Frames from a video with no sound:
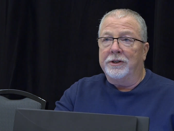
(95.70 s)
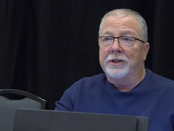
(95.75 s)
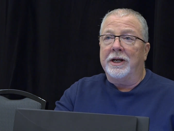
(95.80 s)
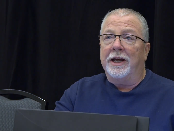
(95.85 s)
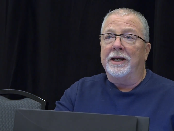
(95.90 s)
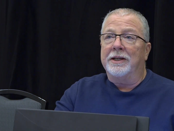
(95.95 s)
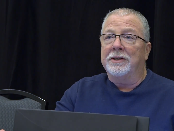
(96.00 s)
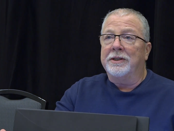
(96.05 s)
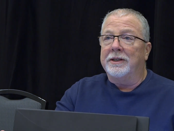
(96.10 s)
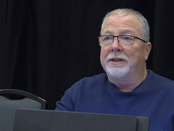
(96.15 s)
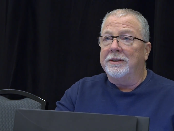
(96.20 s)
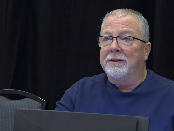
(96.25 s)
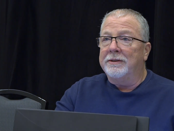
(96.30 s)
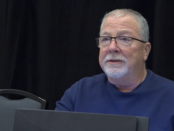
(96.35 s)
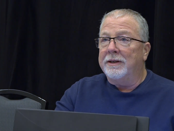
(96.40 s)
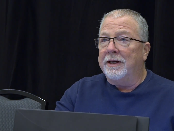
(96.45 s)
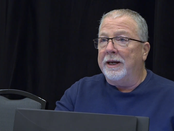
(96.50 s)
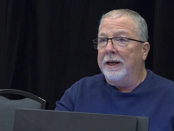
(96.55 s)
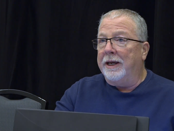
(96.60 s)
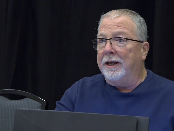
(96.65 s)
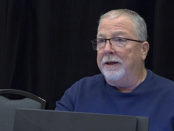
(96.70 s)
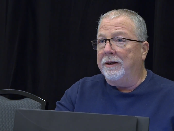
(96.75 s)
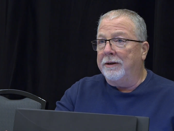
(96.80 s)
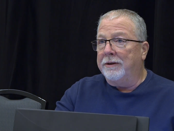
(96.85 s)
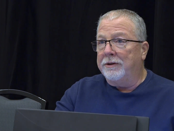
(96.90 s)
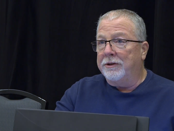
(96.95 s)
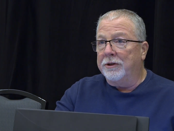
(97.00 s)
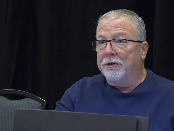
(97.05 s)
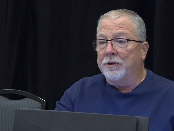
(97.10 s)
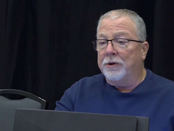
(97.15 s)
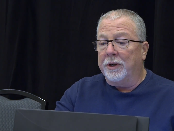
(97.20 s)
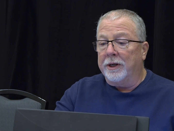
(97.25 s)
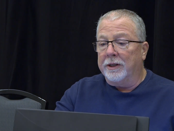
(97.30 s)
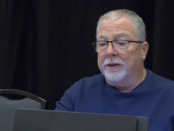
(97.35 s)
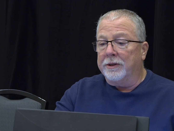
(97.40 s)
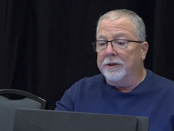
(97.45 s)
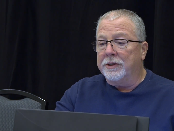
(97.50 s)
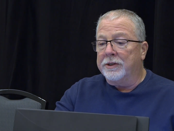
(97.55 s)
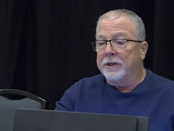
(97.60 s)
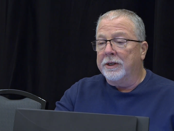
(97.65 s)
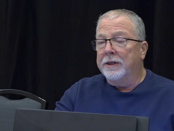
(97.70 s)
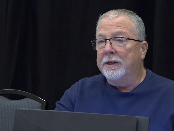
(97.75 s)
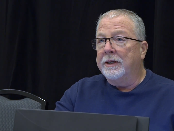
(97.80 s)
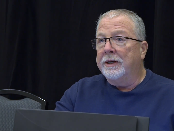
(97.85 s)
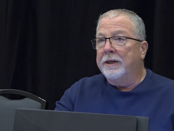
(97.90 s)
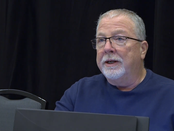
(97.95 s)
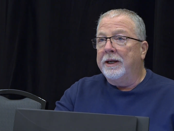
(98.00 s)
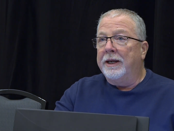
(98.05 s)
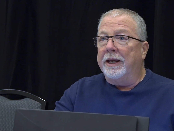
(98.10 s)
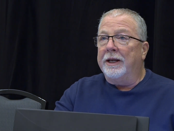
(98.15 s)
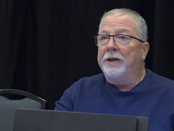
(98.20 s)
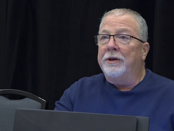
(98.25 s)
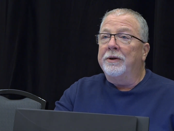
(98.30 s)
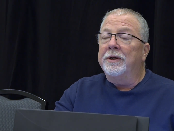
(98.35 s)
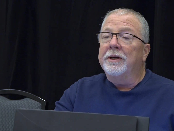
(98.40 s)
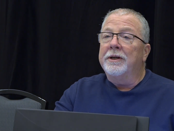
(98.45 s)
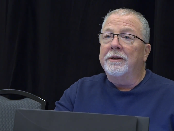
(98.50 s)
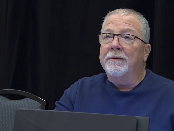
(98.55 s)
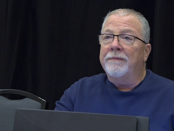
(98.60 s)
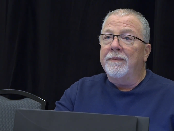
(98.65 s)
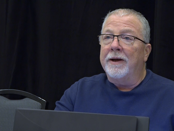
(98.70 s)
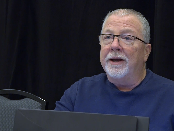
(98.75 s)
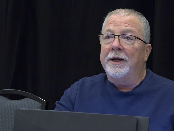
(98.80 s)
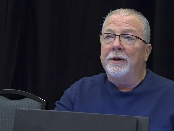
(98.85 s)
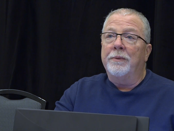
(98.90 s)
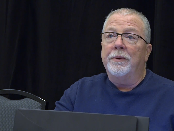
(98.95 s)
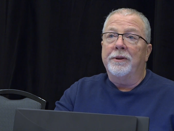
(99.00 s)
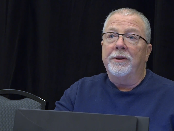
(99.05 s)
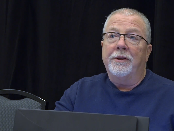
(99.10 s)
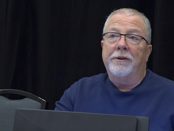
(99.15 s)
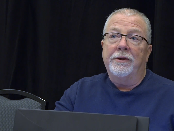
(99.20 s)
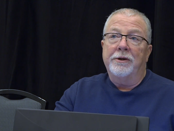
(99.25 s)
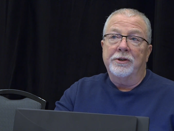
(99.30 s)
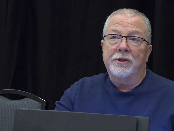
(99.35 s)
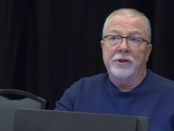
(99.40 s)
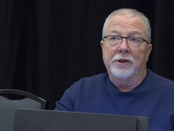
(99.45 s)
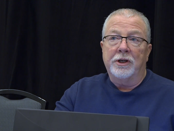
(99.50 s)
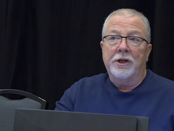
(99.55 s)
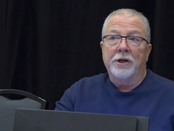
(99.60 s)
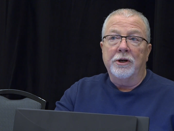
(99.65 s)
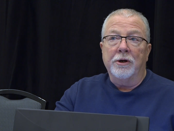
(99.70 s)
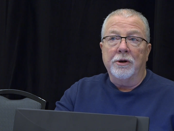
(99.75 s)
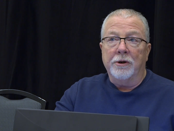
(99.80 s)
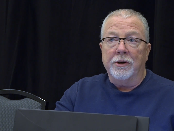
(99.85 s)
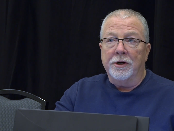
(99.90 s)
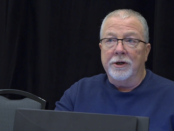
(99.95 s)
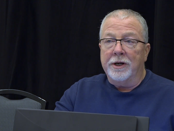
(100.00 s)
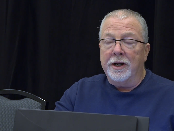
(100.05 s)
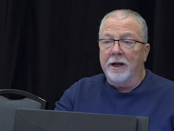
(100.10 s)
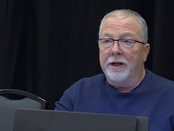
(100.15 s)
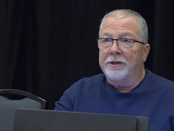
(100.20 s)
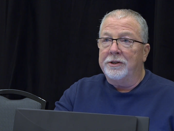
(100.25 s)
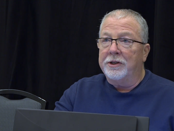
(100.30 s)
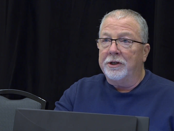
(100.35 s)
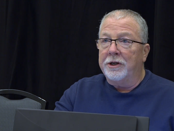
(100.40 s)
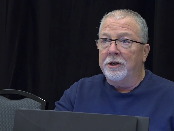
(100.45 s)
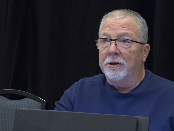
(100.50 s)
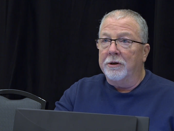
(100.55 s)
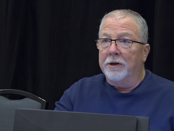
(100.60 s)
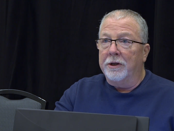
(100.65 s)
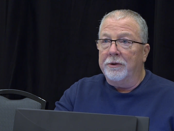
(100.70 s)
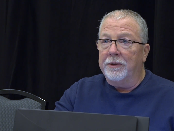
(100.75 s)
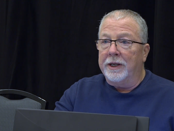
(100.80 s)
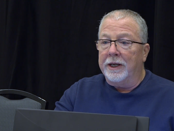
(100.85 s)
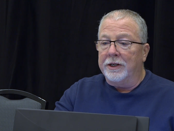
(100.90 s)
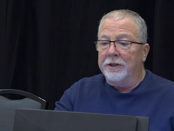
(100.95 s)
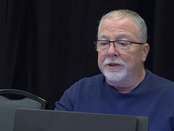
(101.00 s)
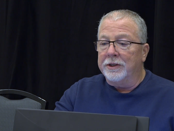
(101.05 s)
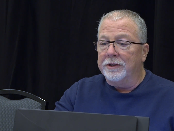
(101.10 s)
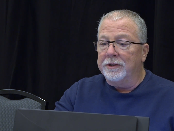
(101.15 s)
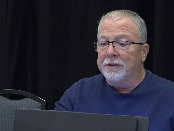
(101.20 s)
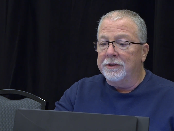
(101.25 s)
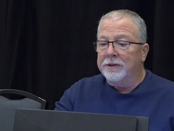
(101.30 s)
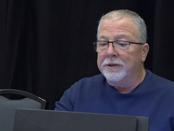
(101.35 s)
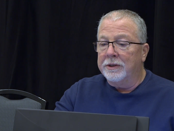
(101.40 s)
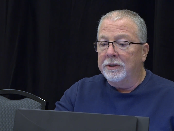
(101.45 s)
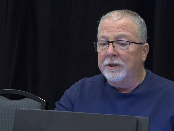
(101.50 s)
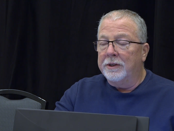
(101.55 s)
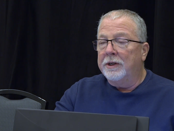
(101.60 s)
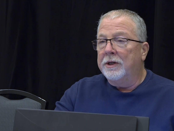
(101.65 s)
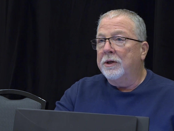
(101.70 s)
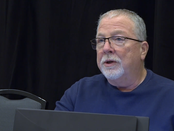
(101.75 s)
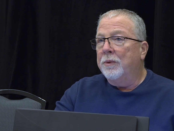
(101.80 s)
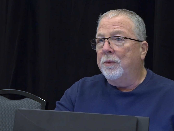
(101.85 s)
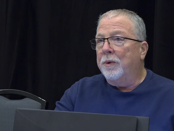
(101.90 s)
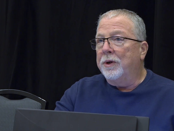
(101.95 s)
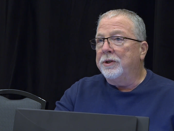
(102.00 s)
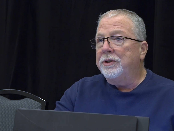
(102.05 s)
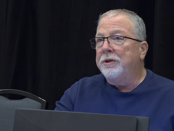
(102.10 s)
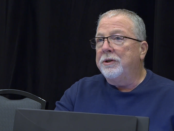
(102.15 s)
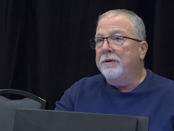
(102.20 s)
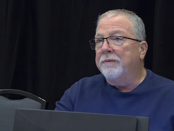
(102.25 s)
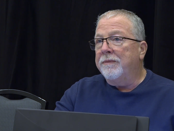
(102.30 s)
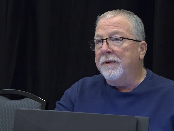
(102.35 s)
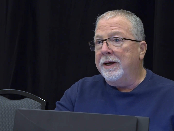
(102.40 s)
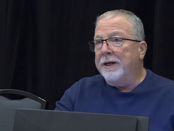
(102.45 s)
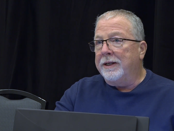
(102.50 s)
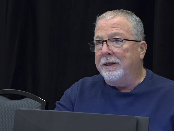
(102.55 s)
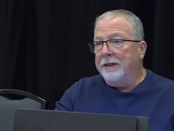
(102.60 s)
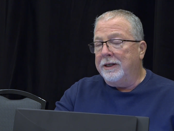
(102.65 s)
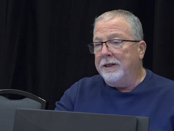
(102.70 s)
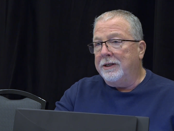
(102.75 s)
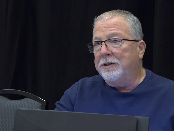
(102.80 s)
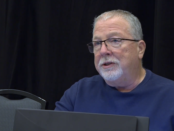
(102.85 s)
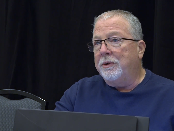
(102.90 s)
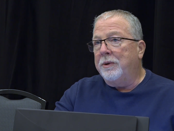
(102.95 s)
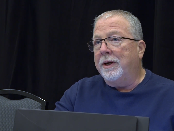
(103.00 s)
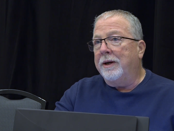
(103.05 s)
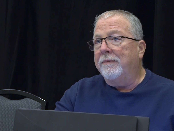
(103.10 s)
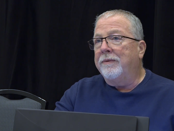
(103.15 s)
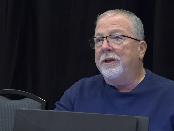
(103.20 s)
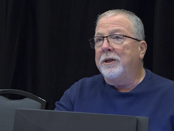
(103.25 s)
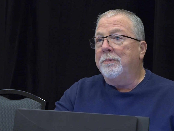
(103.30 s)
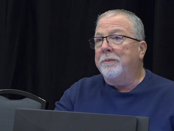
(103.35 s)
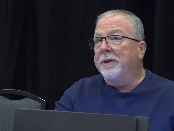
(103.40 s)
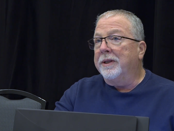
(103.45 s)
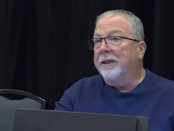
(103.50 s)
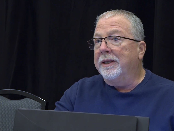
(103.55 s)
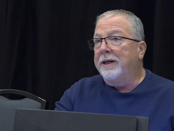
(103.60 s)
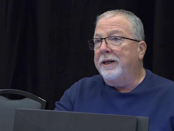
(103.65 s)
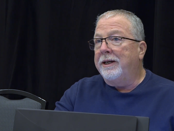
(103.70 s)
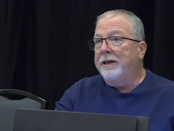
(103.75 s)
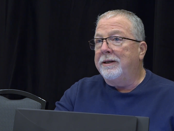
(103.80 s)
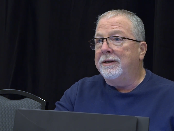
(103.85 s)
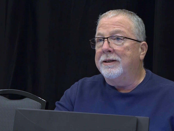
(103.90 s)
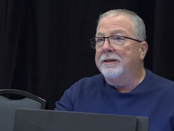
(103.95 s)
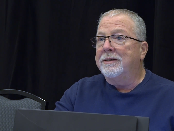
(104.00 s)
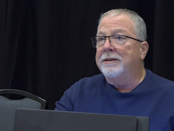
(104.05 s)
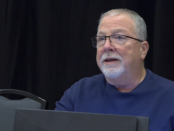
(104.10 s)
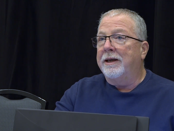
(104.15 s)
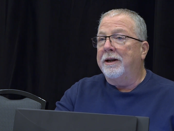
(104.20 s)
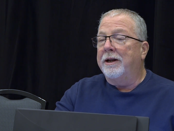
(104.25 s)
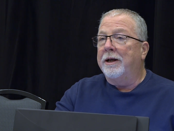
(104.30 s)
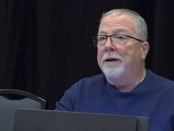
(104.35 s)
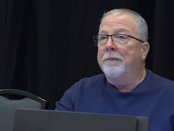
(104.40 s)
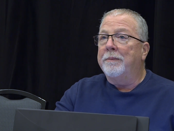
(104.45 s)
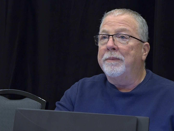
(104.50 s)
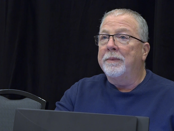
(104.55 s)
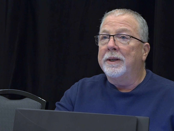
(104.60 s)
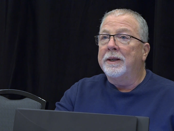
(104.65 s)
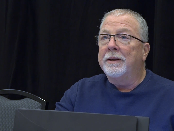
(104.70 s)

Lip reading: chassis, and your trailers, and you can define whether they're secure or non-secure locations. Once you define these, you have the ability to set up